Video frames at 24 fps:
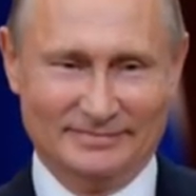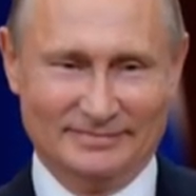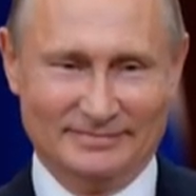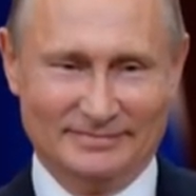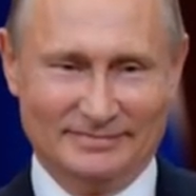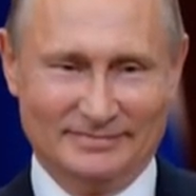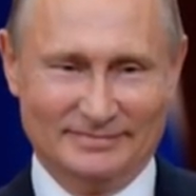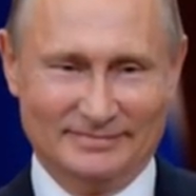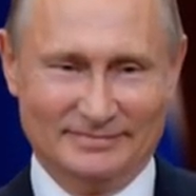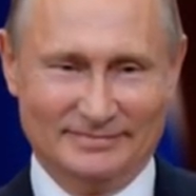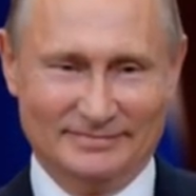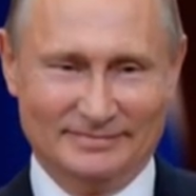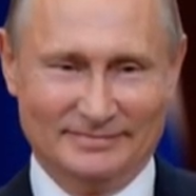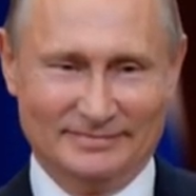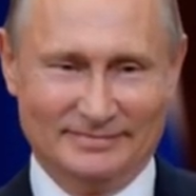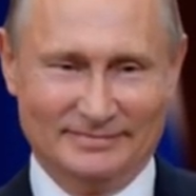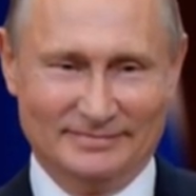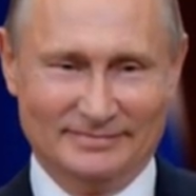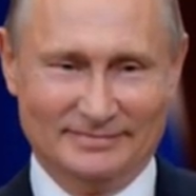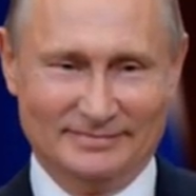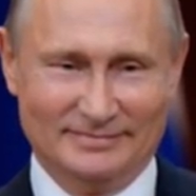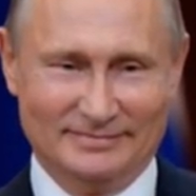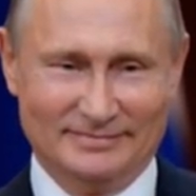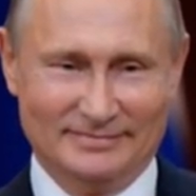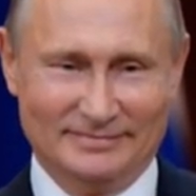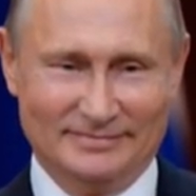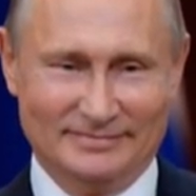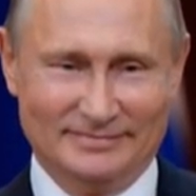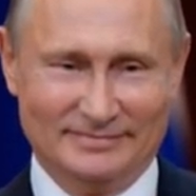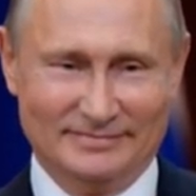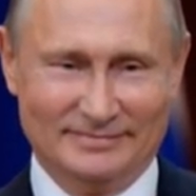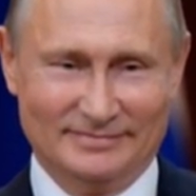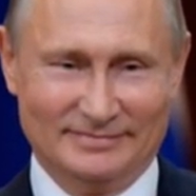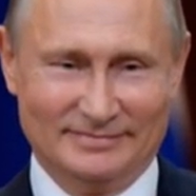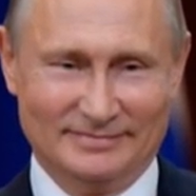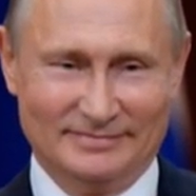
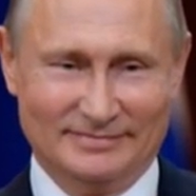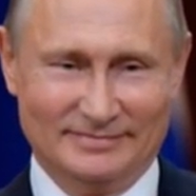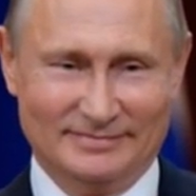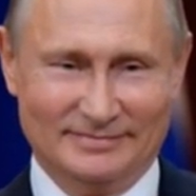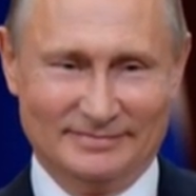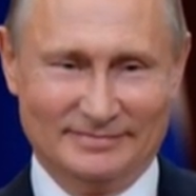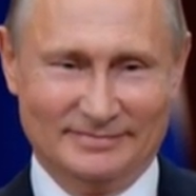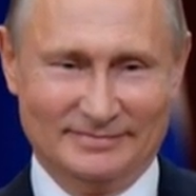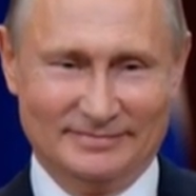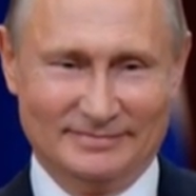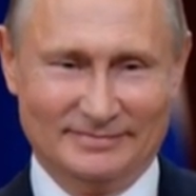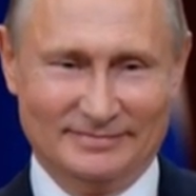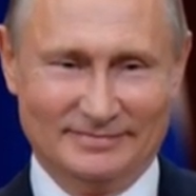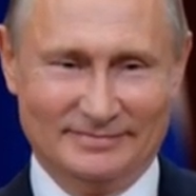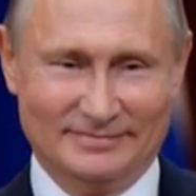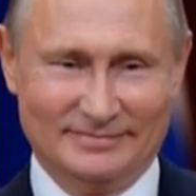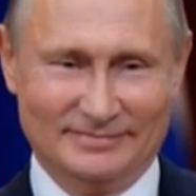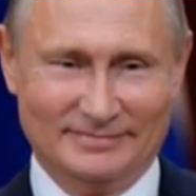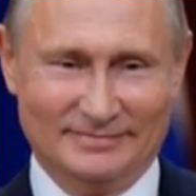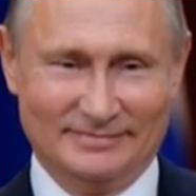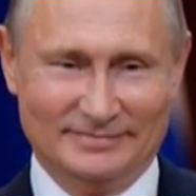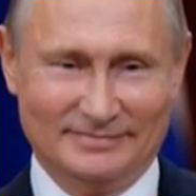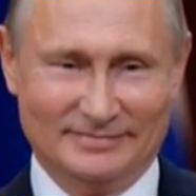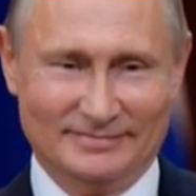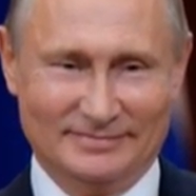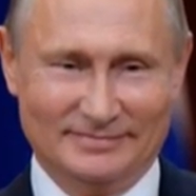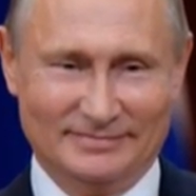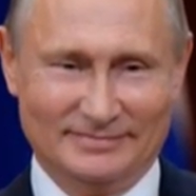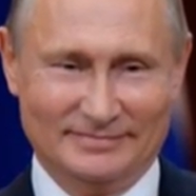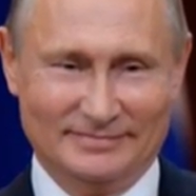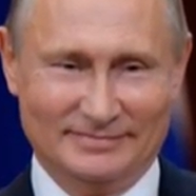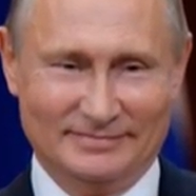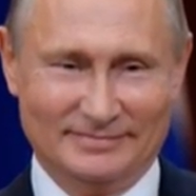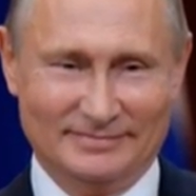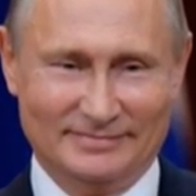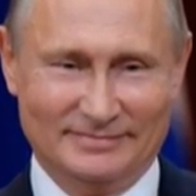
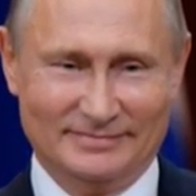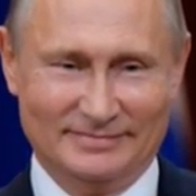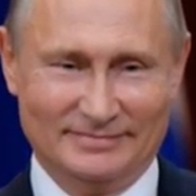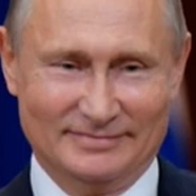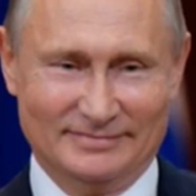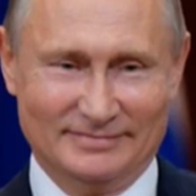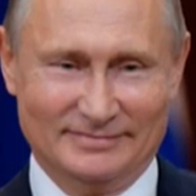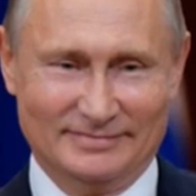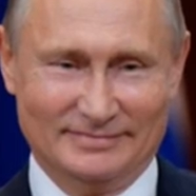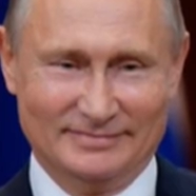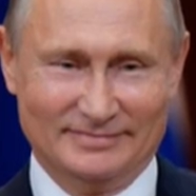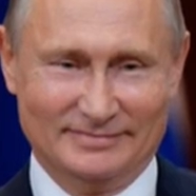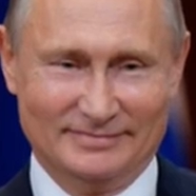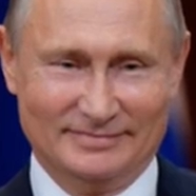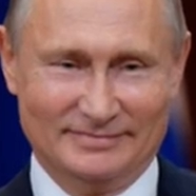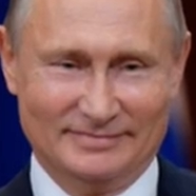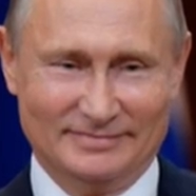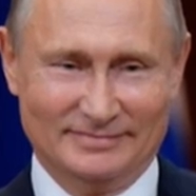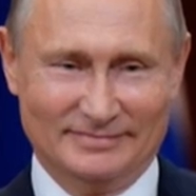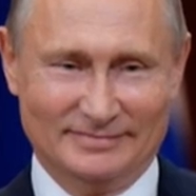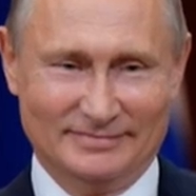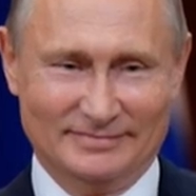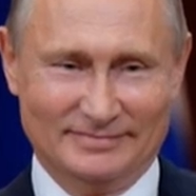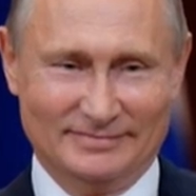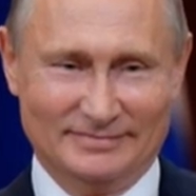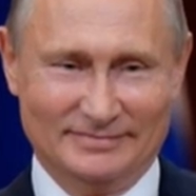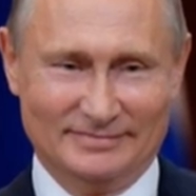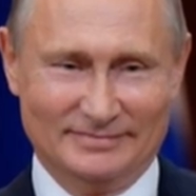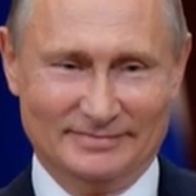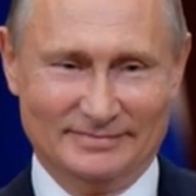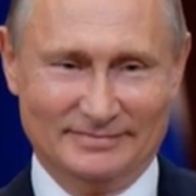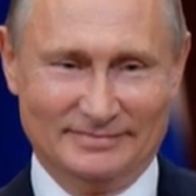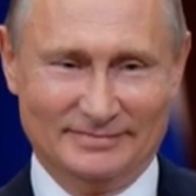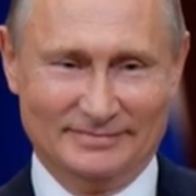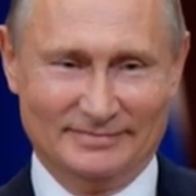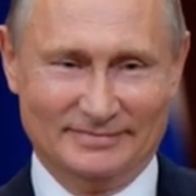
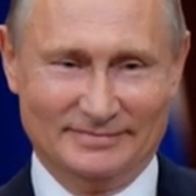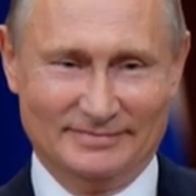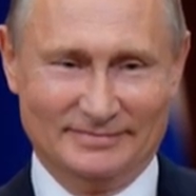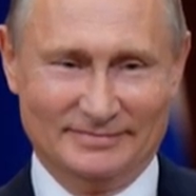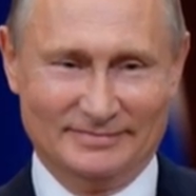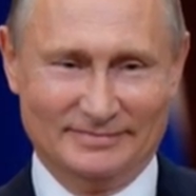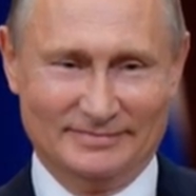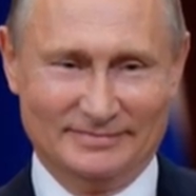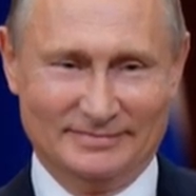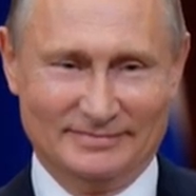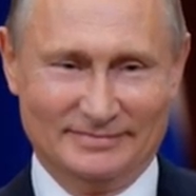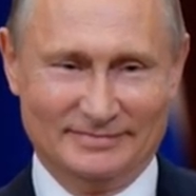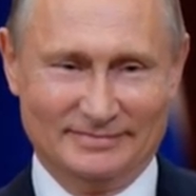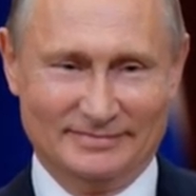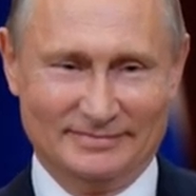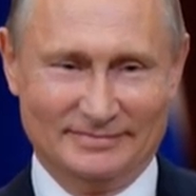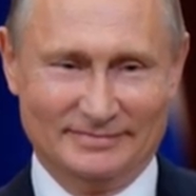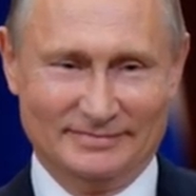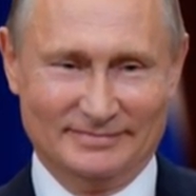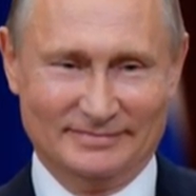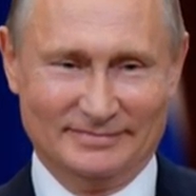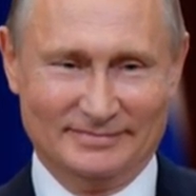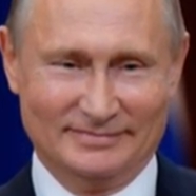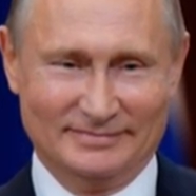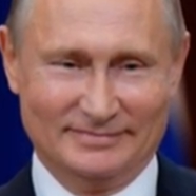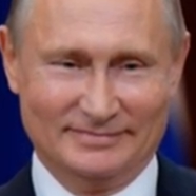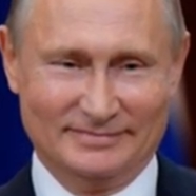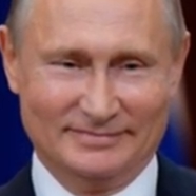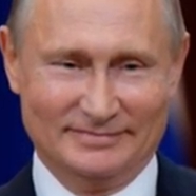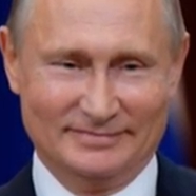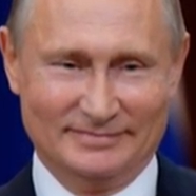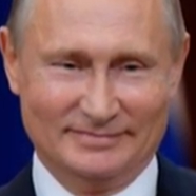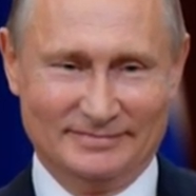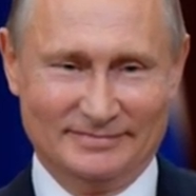This person isn't speaking.